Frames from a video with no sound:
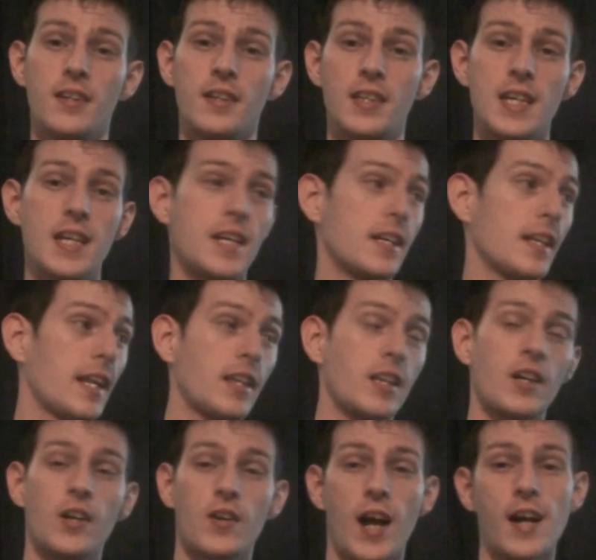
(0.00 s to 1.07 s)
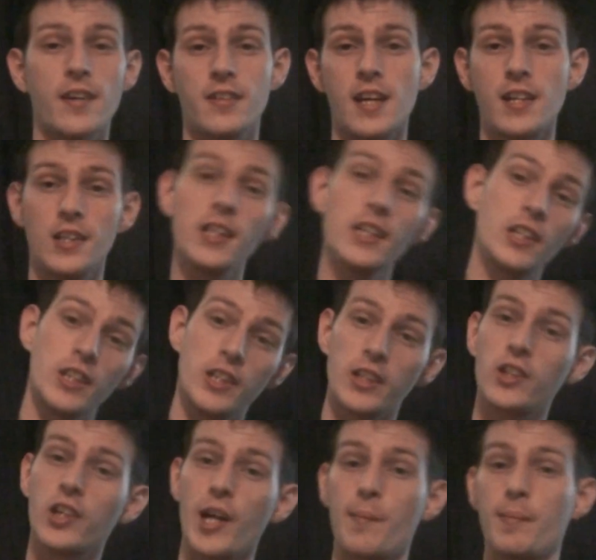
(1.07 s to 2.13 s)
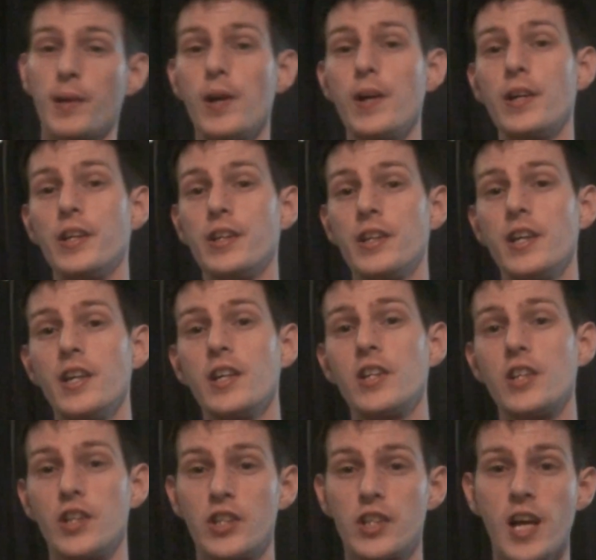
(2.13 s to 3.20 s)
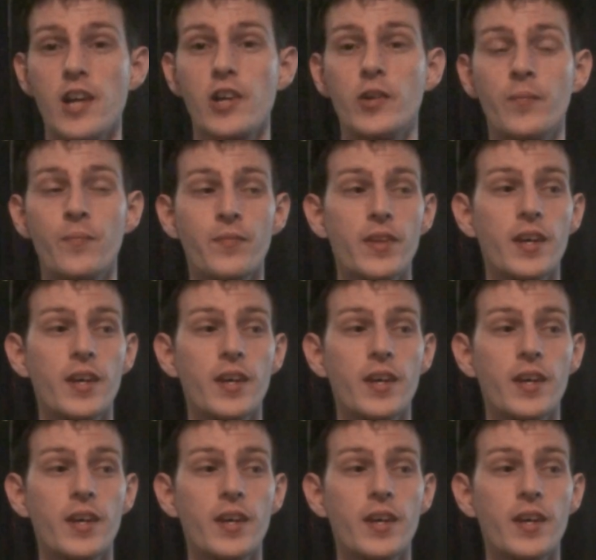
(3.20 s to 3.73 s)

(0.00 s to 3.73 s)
the crash that literally just got uploaded to the channel,